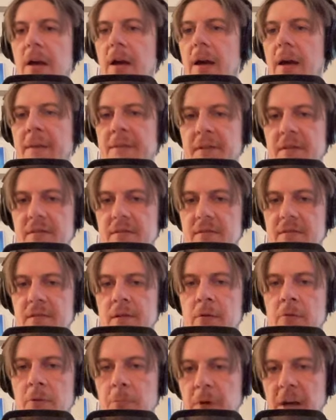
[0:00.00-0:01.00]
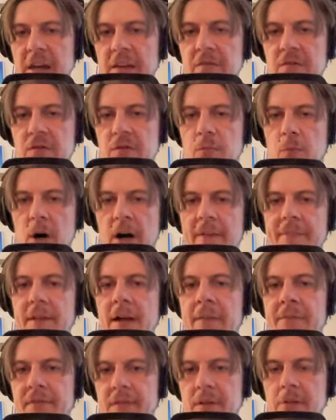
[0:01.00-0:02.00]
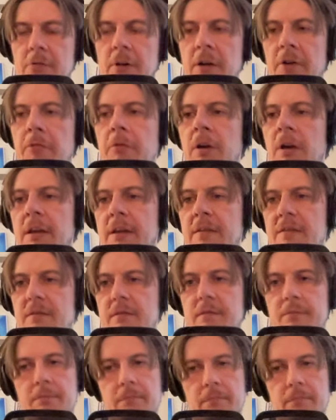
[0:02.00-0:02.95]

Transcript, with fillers: and it uh, remains one until I release.